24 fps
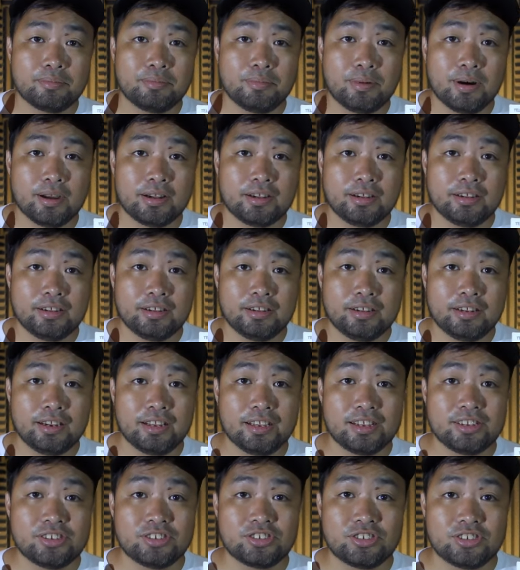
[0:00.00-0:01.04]
button
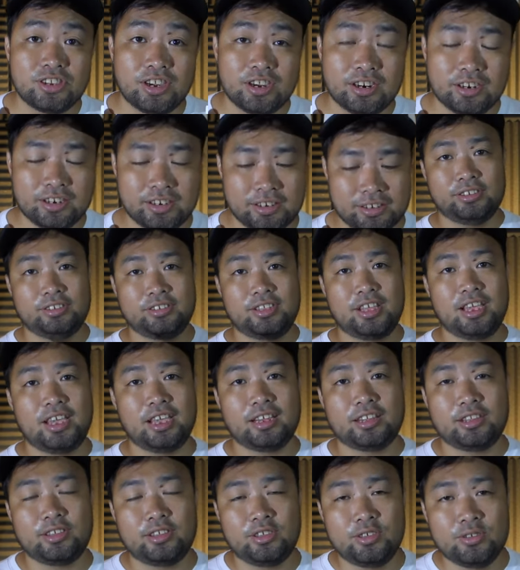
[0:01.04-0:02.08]
and share so
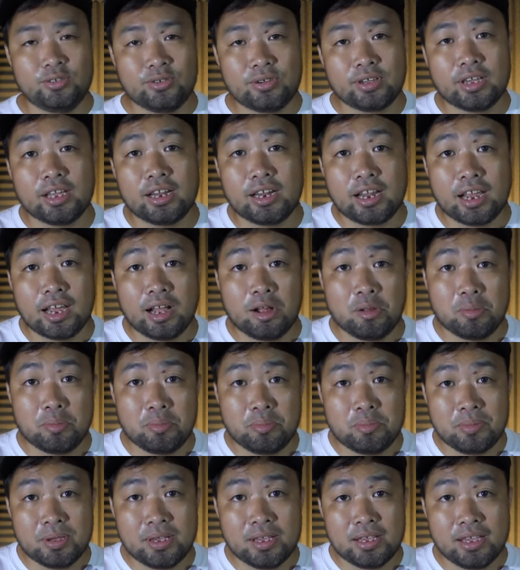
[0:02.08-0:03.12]
that you can help
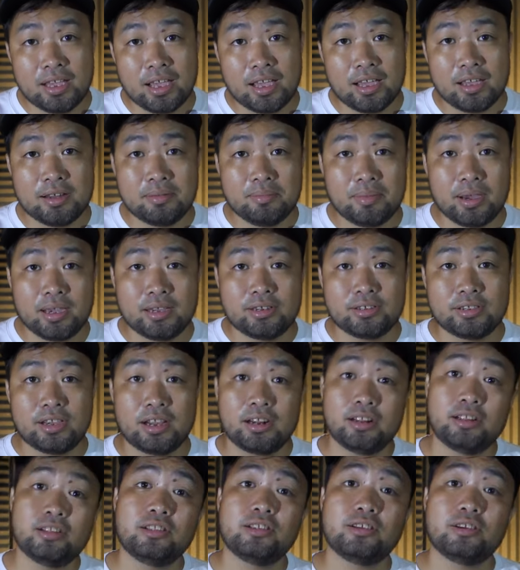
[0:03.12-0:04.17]
me and my
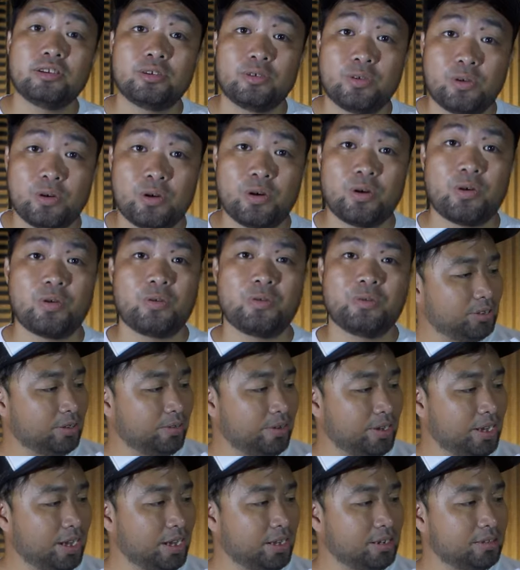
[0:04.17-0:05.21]
channel grow. So
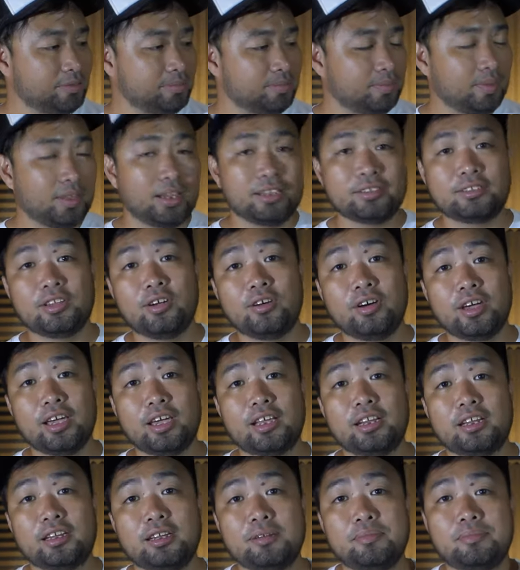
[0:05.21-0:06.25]
again let's go
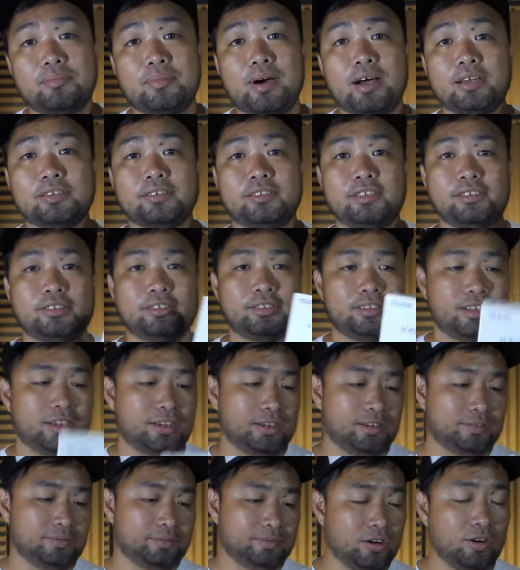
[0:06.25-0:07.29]
ahead and unbox this
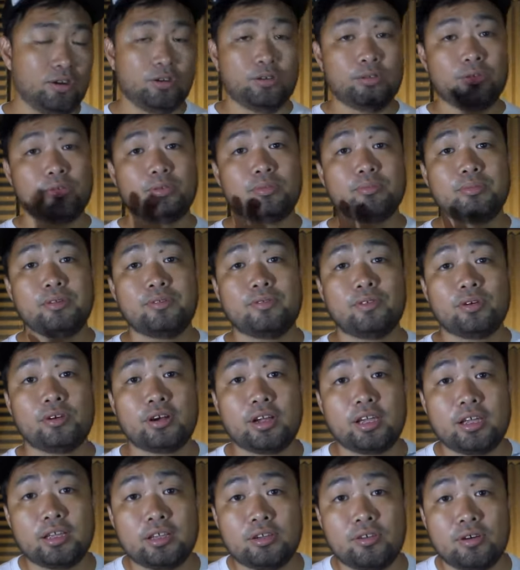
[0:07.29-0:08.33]
thing. Oh, before
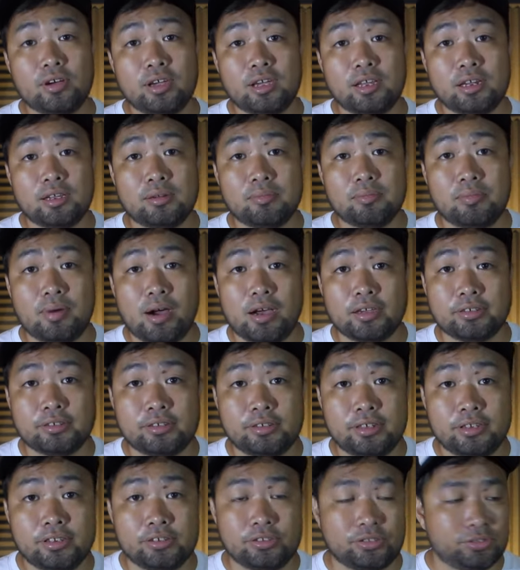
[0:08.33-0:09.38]
I go ahead and box
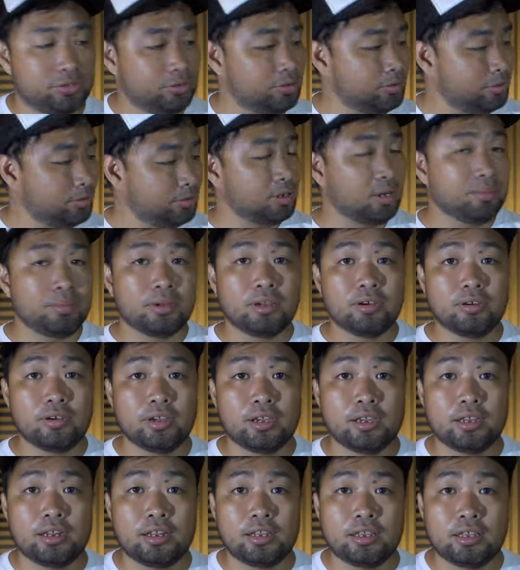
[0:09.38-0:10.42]
this, let me go
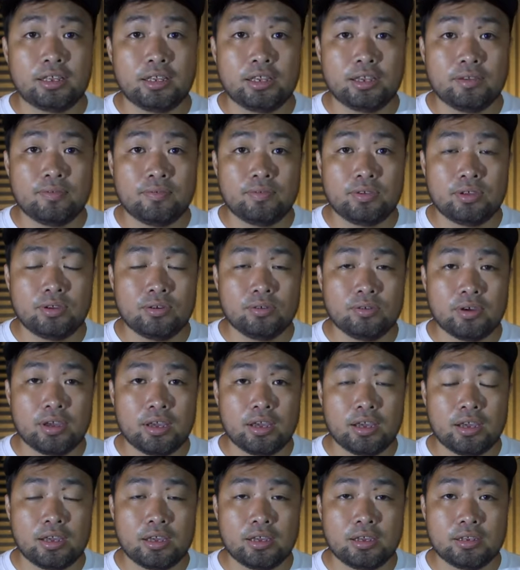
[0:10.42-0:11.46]
ahead and give you
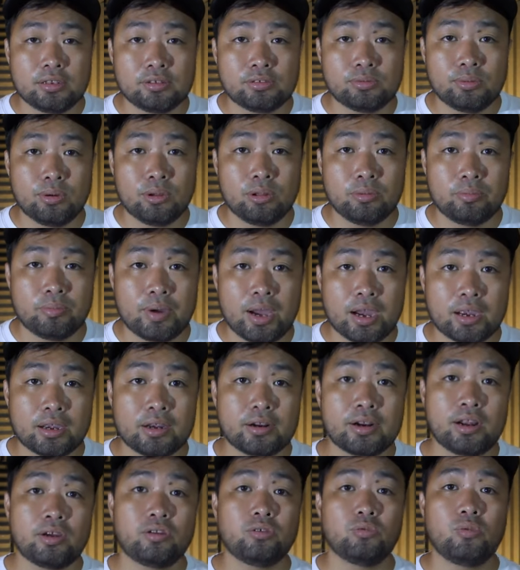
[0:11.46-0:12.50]
a small
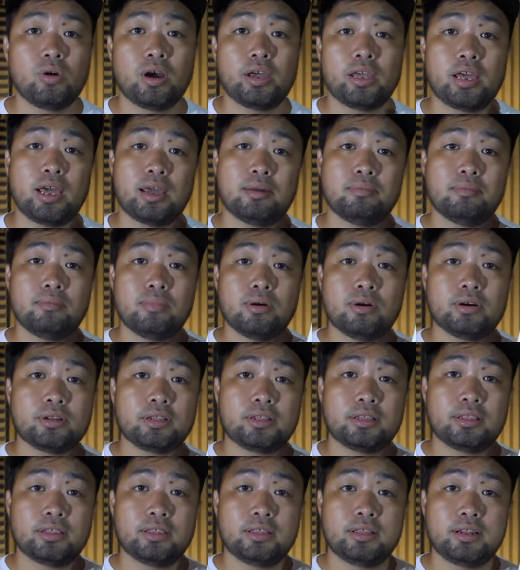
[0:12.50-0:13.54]
background why I bought
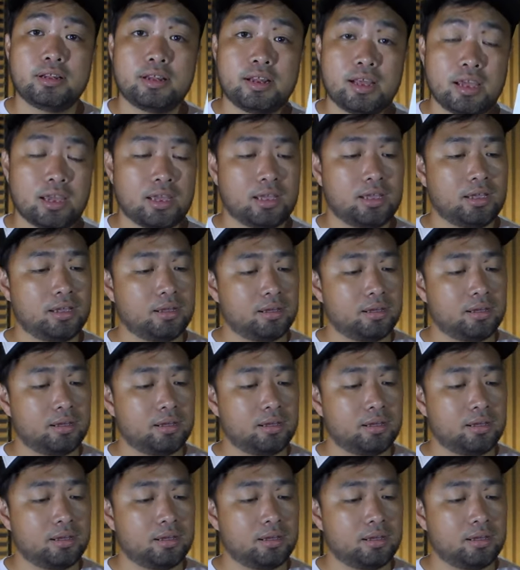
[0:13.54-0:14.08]
the neck